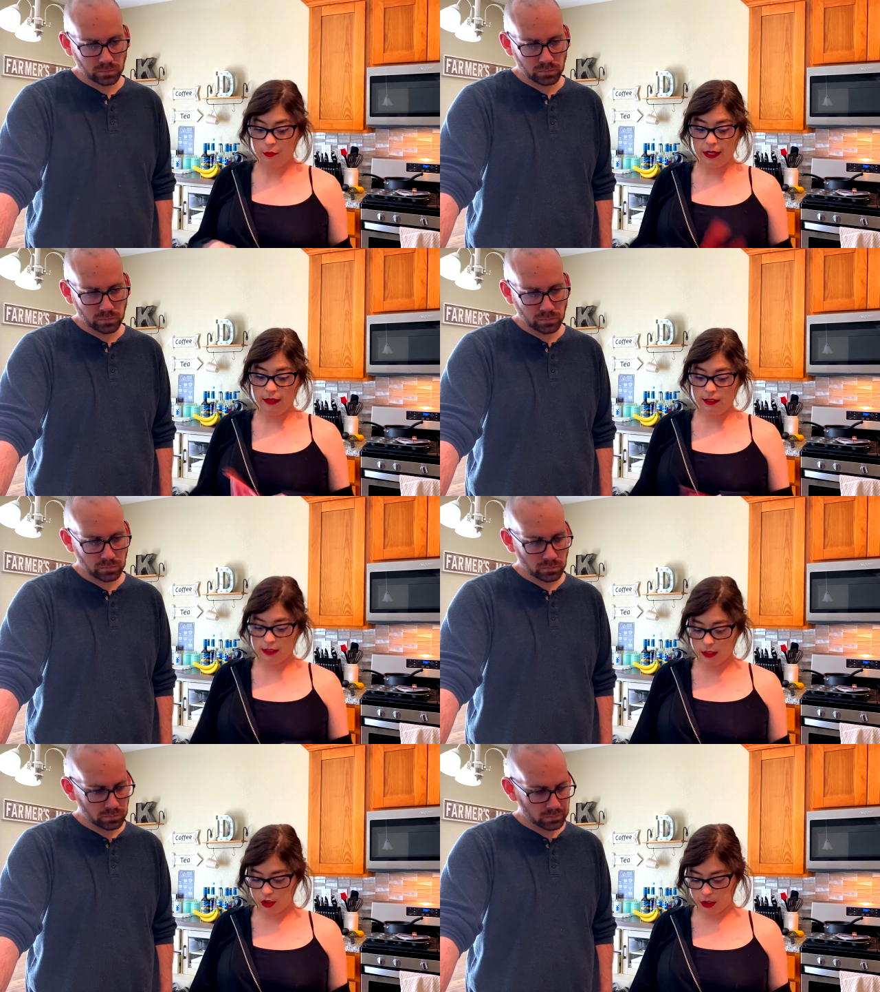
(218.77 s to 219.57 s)
Speaker 1: But
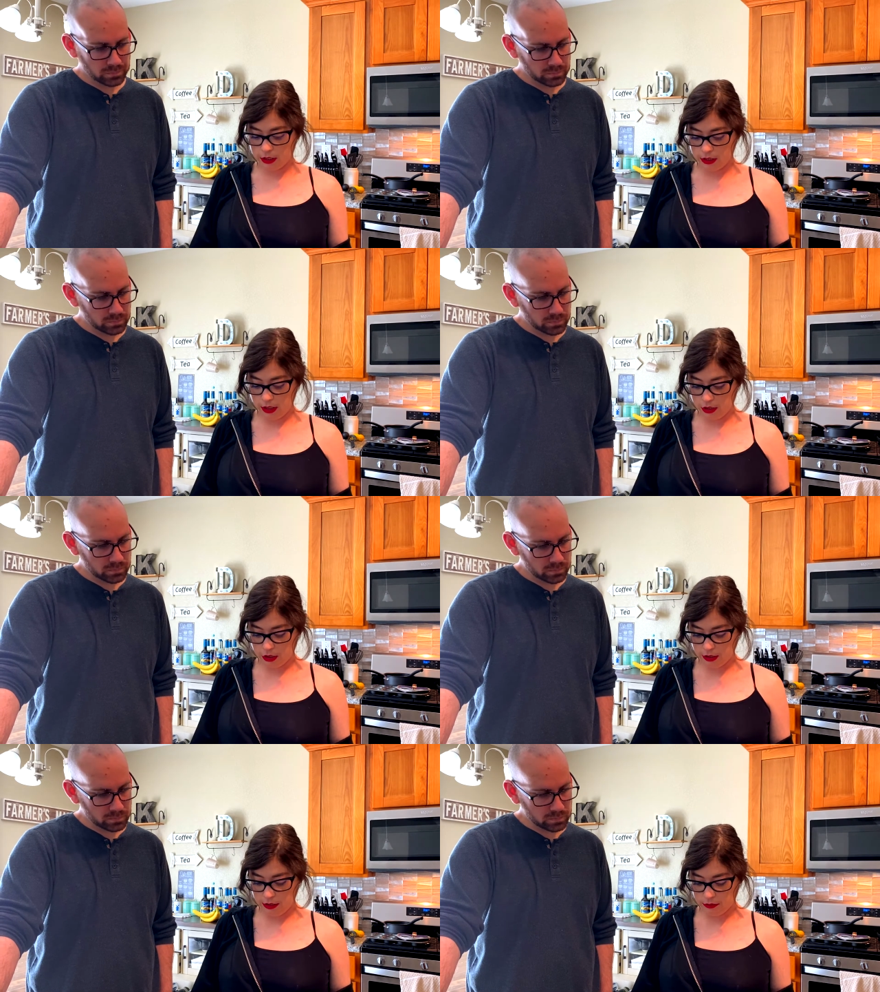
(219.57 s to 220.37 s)
this is jerky,
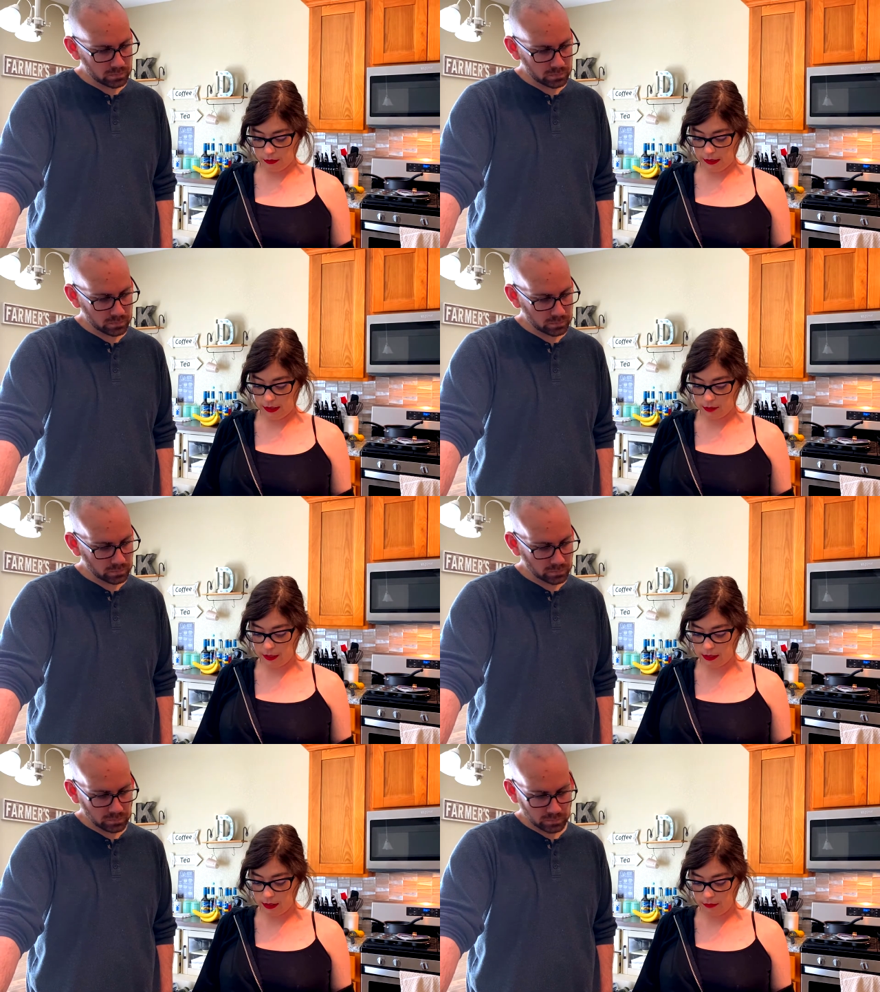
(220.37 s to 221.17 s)
and jerky is really
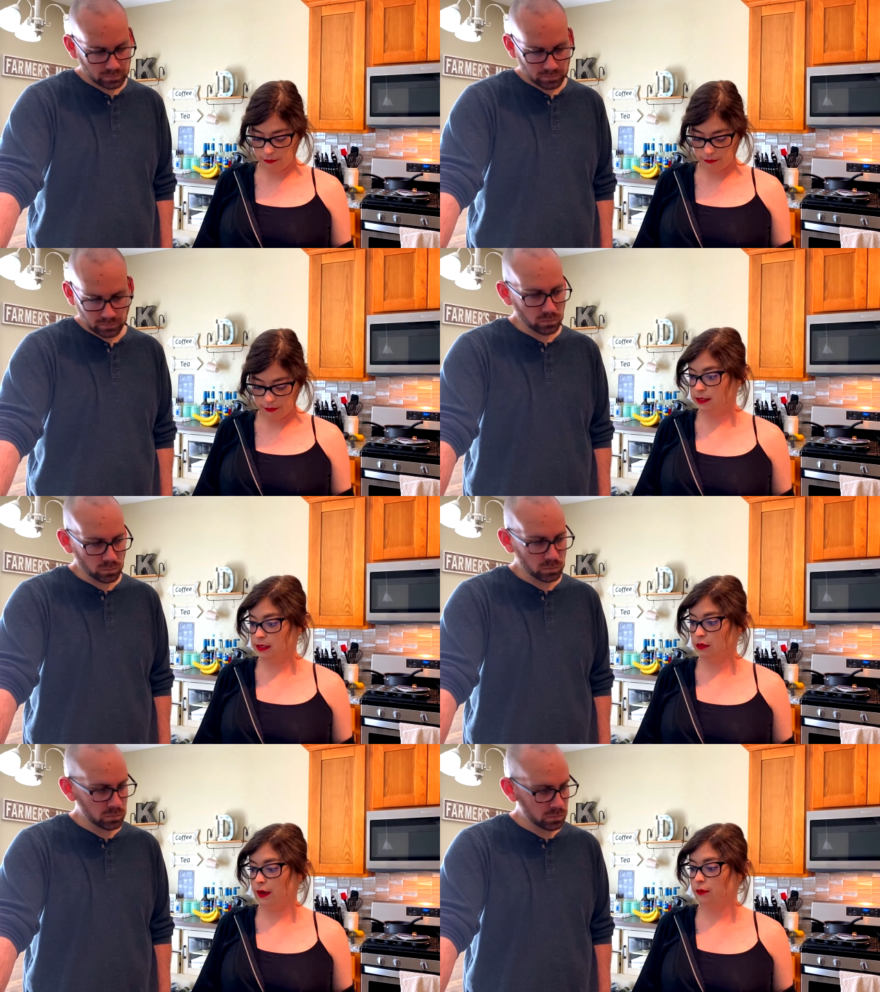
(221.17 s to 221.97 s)
expensive. I
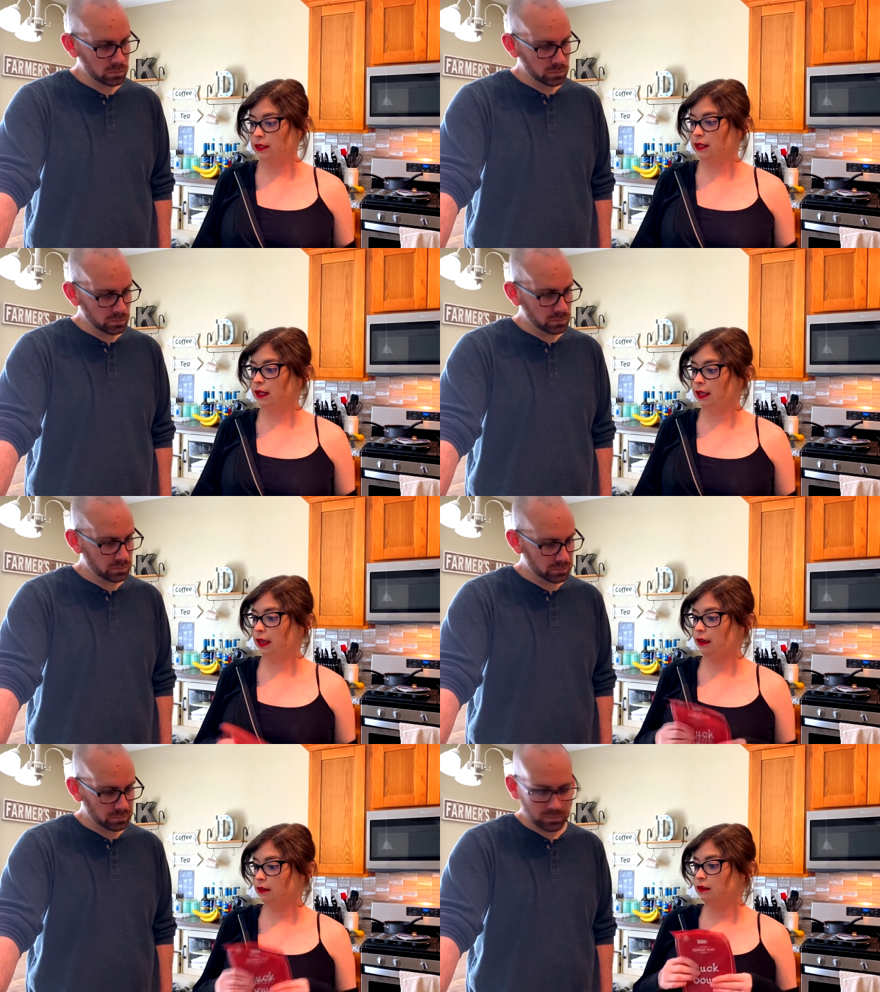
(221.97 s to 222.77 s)
see why we didn't
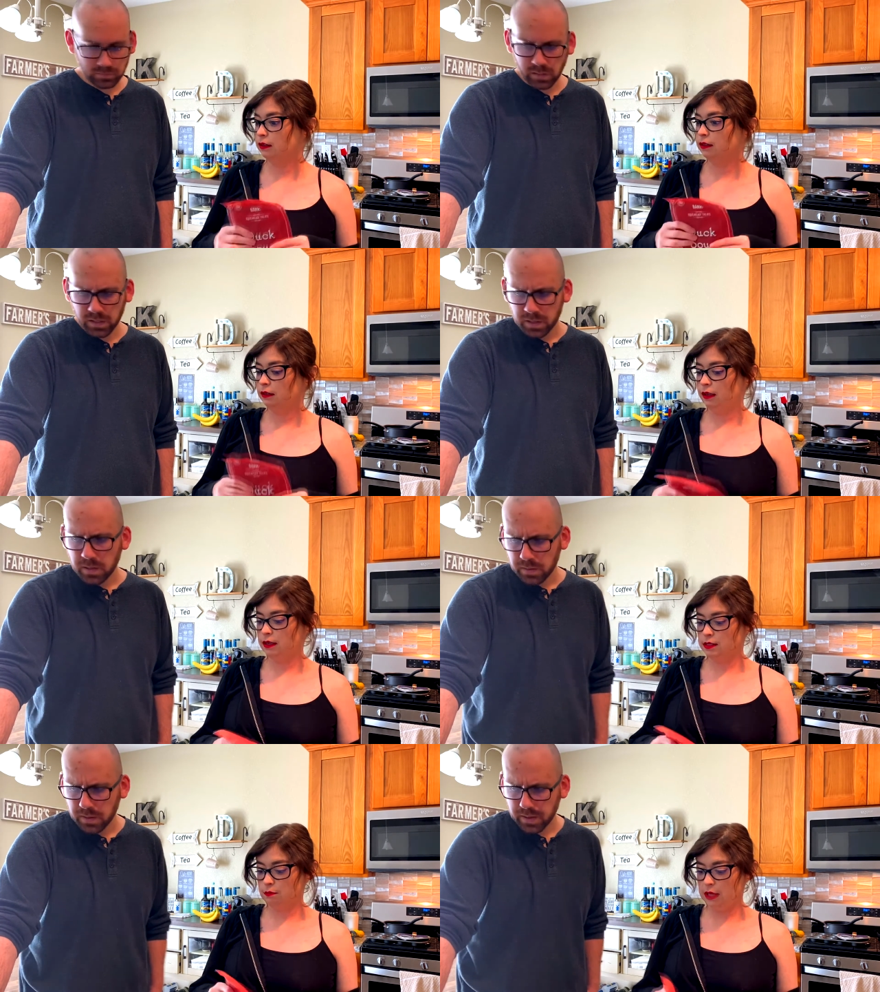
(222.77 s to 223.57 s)
get
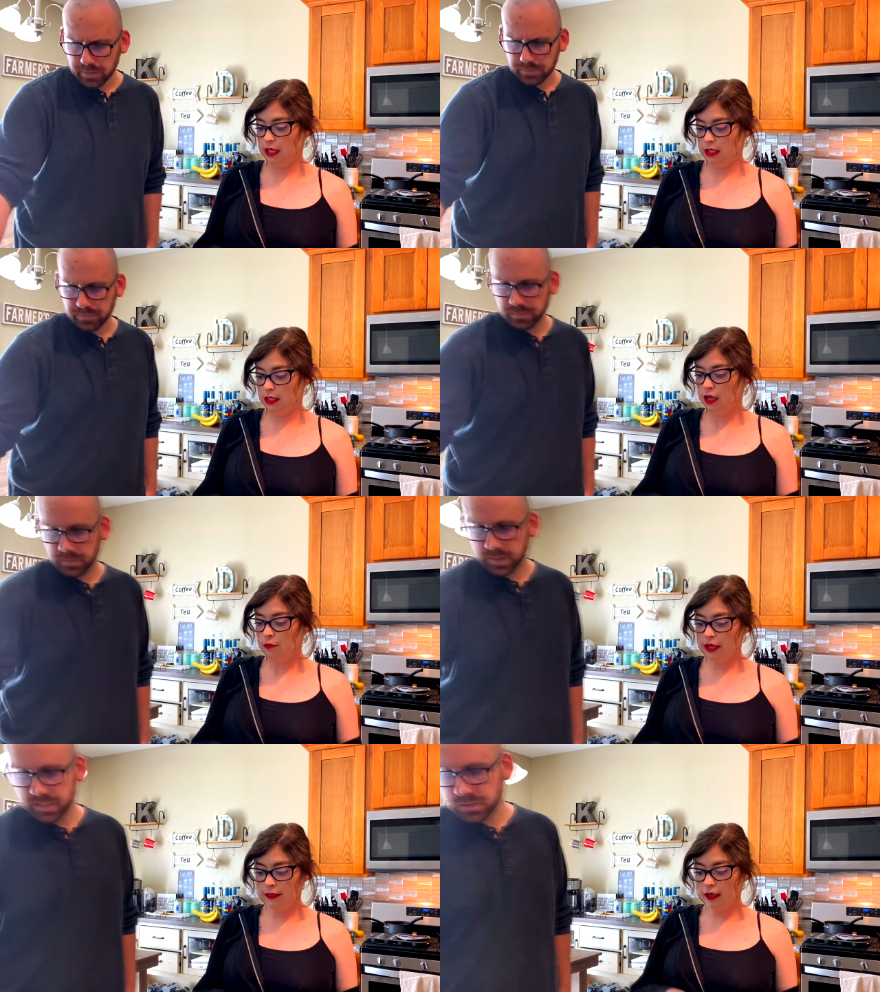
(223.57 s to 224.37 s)
as yeah. many.
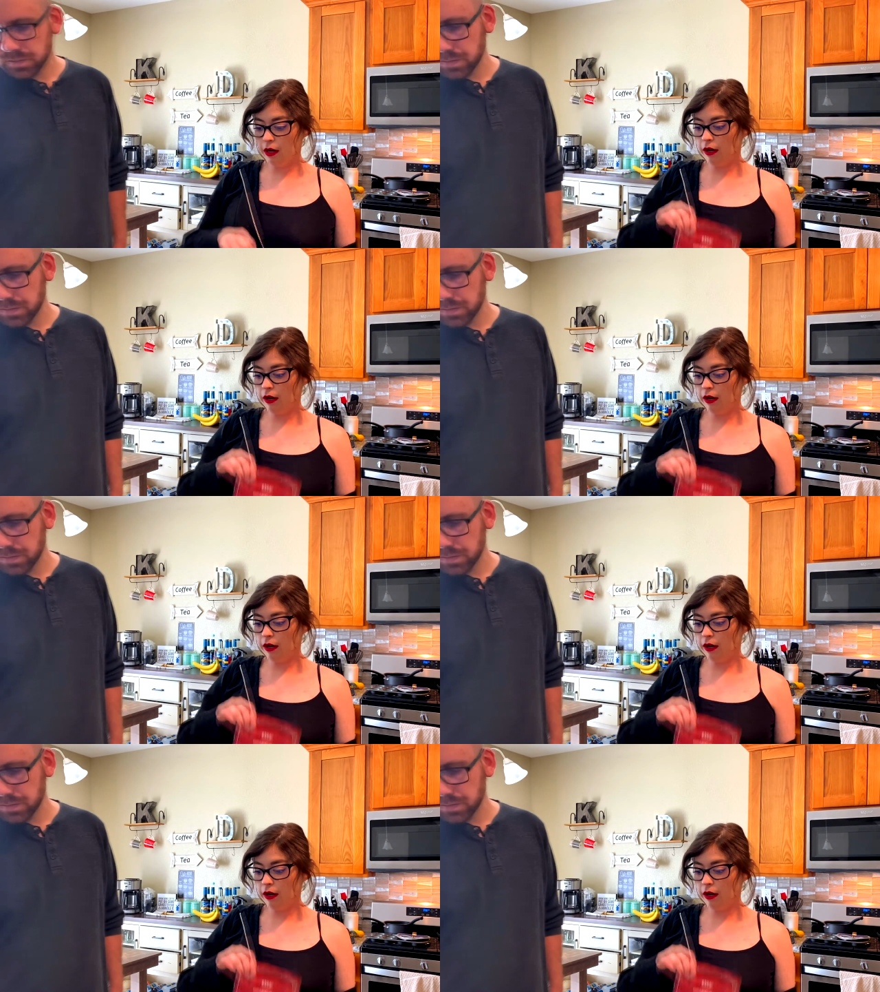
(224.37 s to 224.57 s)
But they